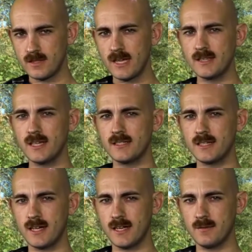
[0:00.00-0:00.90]
take that
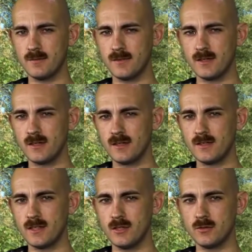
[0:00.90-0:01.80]
time
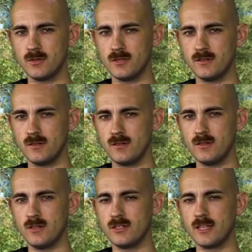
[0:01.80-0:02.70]
that you would,
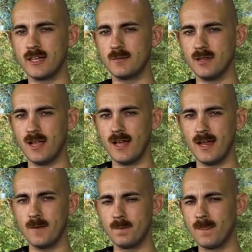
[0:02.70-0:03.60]
you're setting up a lie,